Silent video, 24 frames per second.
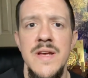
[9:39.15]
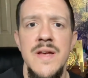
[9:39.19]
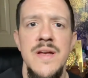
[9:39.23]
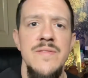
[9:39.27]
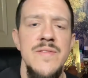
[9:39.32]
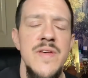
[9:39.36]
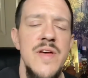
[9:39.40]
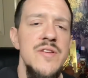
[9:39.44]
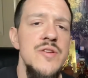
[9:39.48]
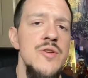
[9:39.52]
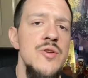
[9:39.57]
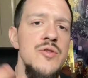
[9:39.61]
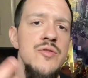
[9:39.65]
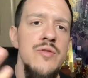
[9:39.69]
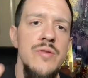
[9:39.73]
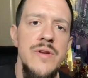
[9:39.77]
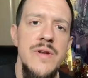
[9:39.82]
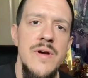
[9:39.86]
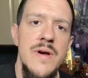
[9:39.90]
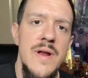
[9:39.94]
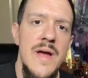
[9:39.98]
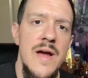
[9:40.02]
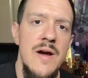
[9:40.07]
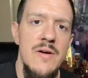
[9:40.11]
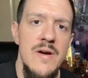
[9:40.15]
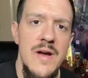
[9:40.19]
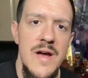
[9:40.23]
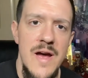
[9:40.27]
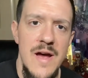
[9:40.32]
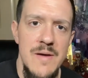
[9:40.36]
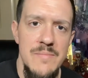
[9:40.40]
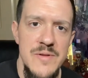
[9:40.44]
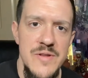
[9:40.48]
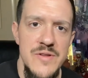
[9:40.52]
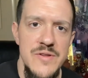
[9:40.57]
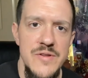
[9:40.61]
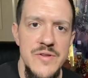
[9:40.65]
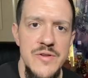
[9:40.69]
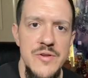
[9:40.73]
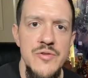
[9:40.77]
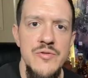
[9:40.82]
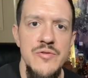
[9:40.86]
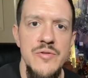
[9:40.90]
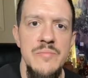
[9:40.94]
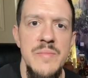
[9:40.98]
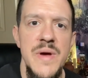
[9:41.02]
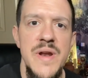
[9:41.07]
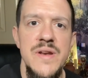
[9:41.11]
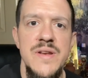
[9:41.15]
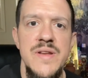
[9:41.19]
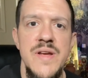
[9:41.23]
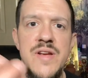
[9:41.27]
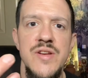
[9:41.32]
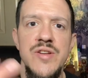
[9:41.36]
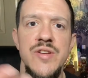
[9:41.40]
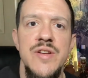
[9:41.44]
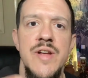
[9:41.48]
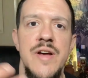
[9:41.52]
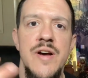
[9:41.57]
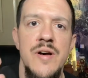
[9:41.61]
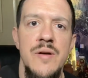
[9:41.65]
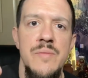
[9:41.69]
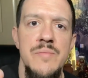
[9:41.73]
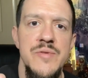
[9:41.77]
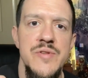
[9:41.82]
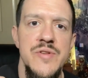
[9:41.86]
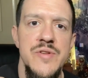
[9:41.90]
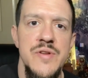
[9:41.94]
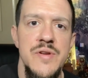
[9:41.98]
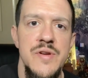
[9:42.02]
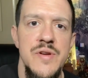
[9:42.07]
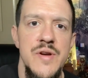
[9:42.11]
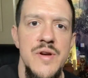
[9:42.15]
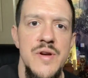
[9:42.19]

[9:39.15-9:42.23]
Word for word: that's usually not how it happens. Usually, meditation helps